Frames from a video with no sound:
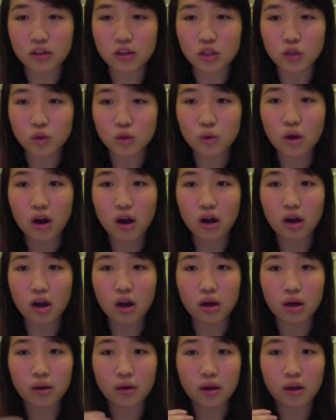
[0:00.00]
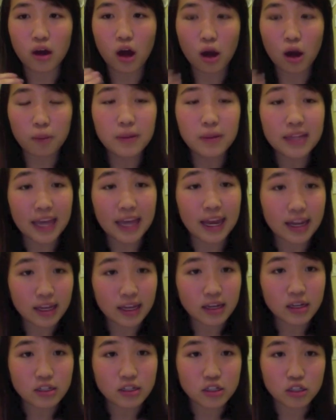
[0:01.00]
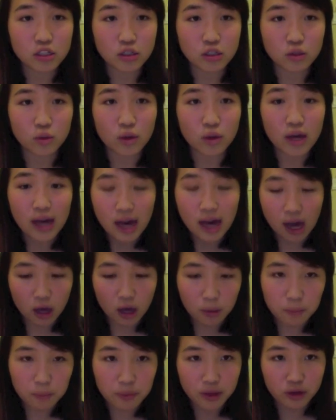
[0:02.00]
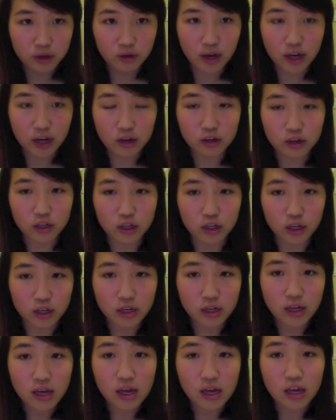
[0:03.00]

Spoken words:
you are obligated to help the greater good,